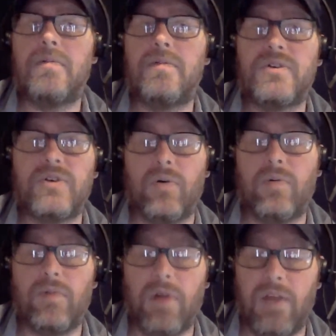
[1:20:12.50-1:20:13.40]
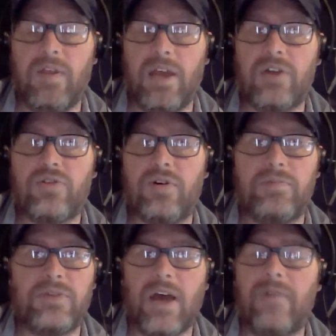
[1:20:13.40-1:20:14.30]
So in the
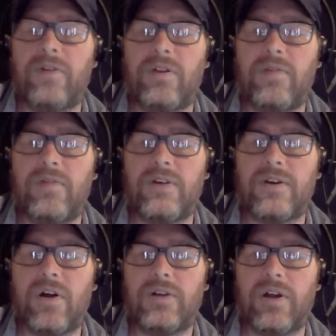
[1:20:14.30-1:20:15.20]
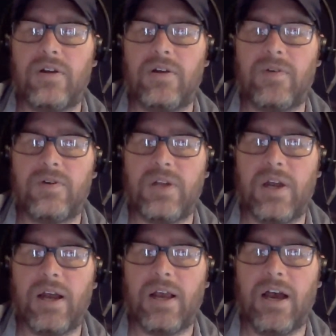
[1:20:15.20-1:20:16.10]
interim, definitely visit
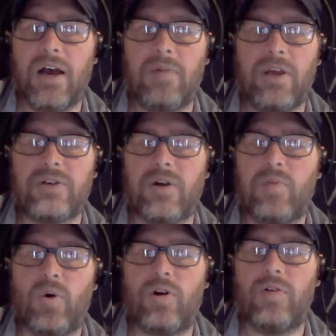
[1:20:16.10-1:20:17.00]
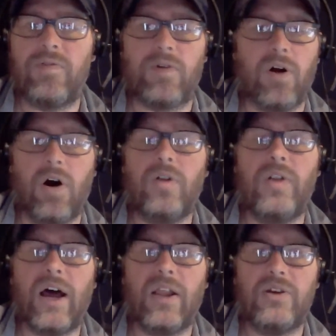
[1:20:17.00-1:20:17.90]
altairuniversity.com. It's our portal for all
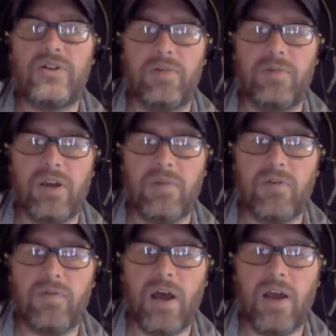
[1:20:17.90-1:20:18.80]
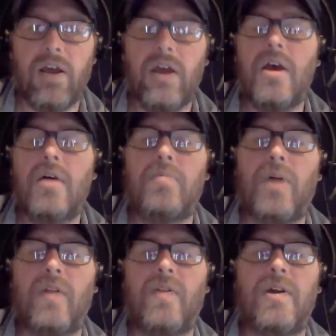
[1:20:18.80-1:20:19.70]
knowledge that we can provide.
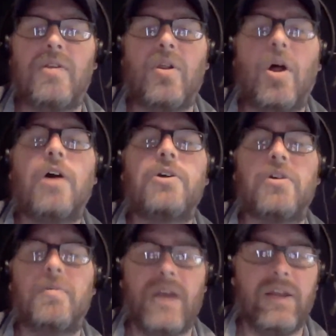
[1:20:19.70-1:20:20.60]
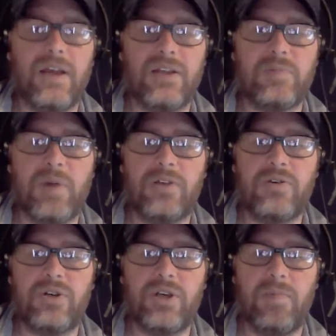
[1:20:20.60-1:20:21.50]
But in the long term, get that
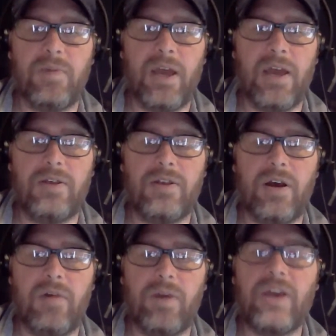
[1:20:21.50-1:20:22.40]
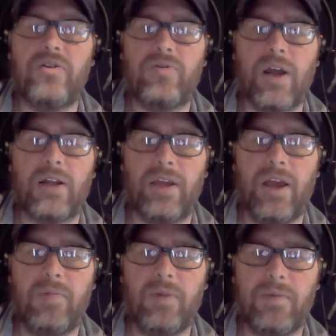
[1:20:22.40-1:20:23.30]
sponsorship, and we can directly
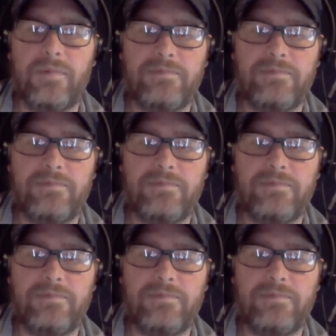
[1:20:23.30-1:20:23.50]
help you.